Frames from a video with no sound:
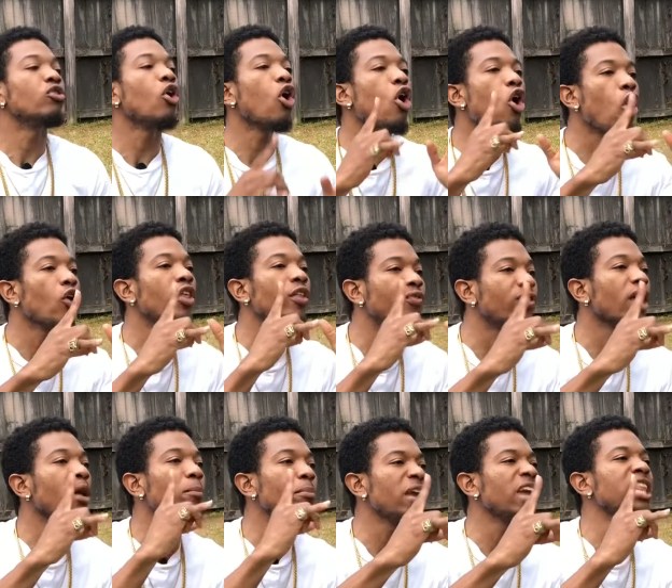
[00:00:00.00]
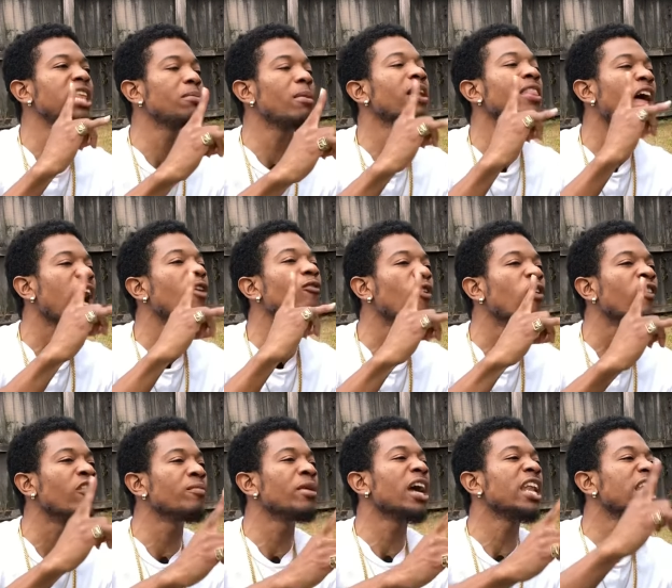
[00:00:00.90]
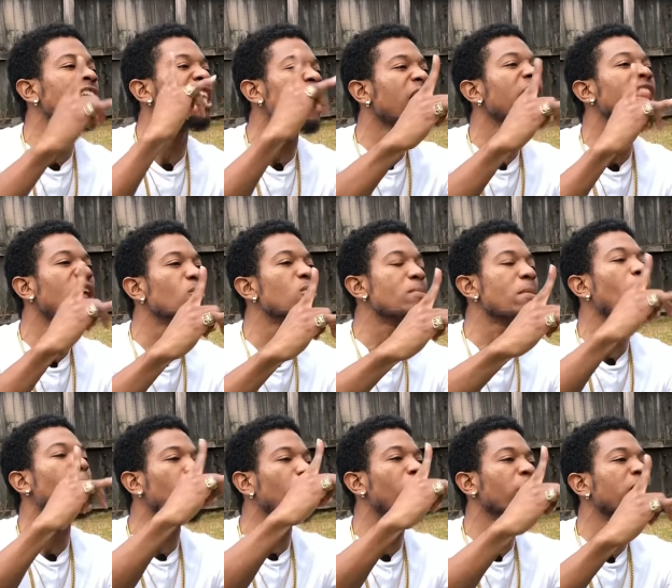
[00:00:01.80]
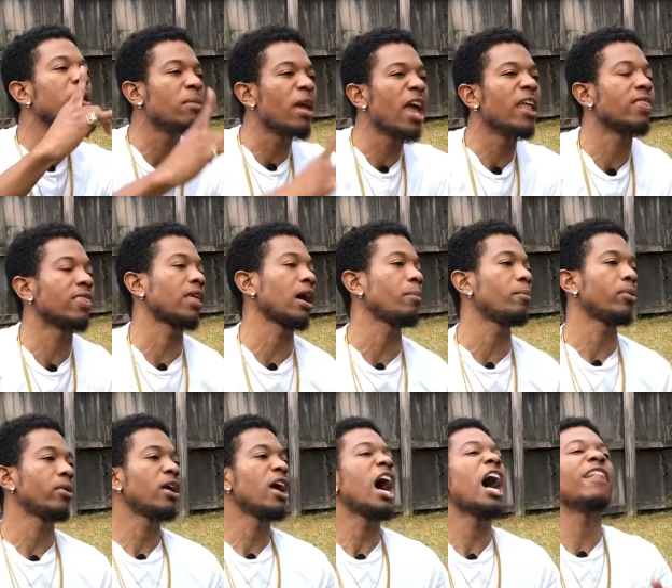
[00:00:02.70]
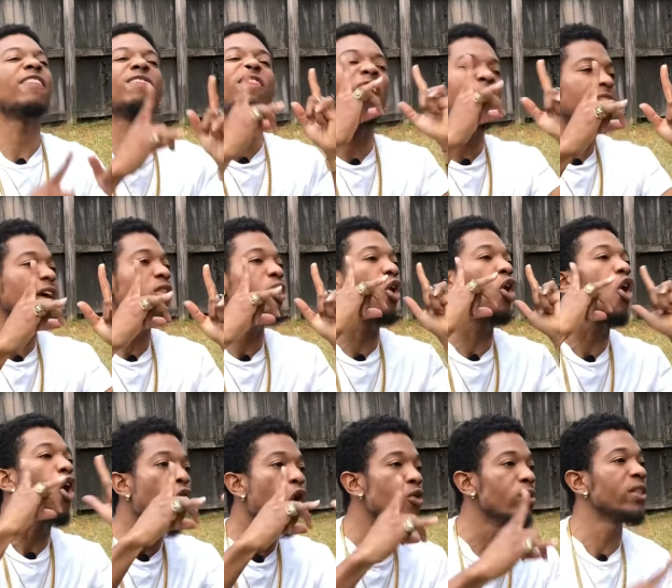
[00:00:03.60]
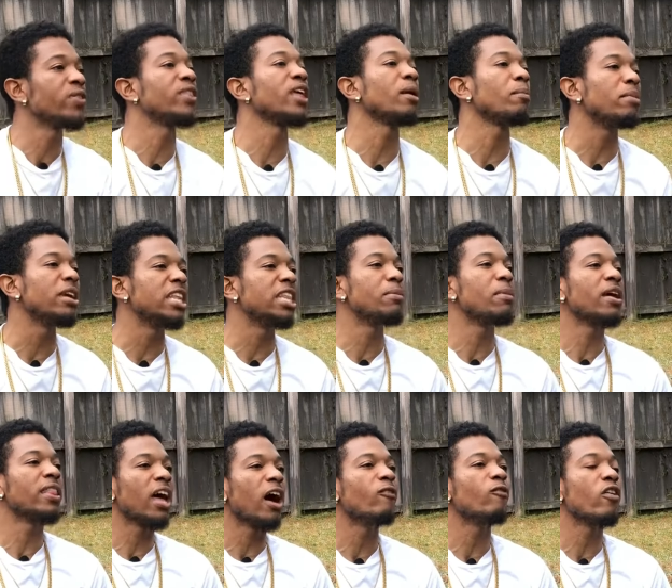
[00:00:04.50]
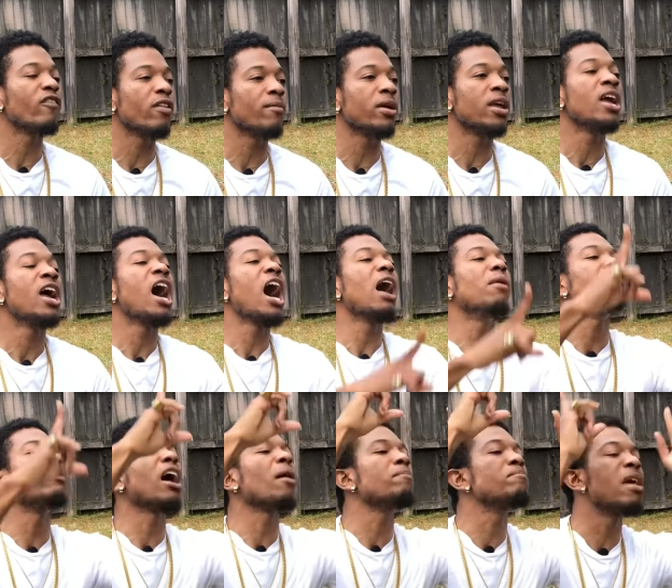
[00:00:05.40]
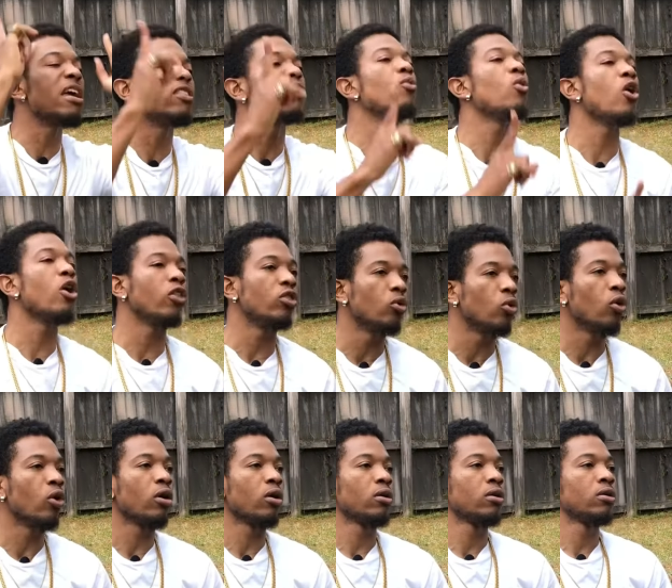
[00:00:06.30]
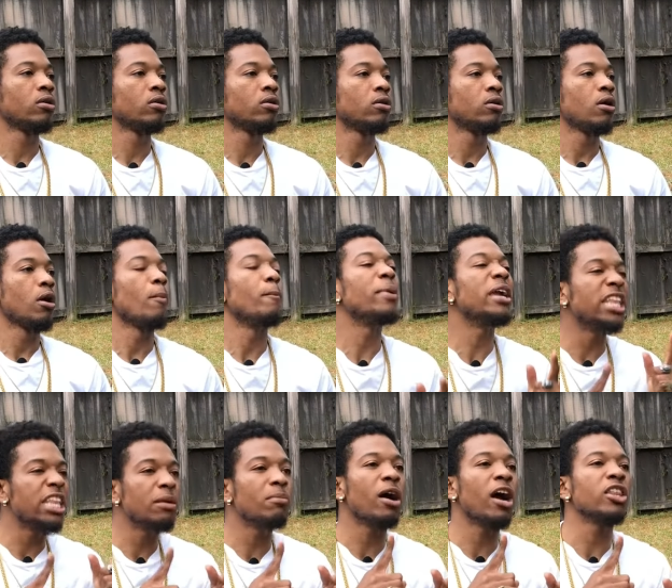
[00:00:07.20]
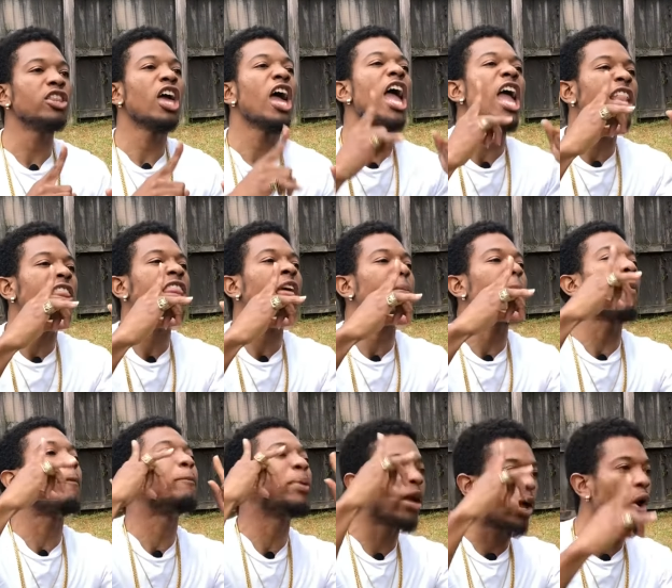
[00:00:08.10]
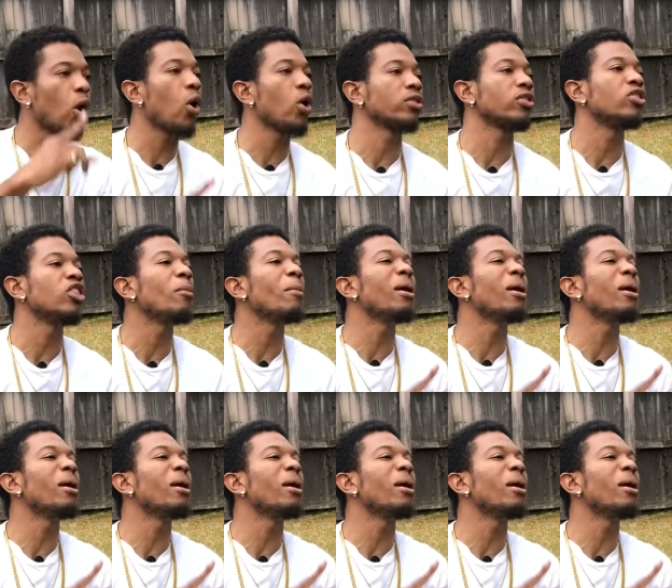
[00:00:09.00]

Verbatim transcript: The only thing being the man have over me are the girl them when I put on him head top. And that are the only thing being the man have over me. And me I met the world know. Being the man, your head top a pick out.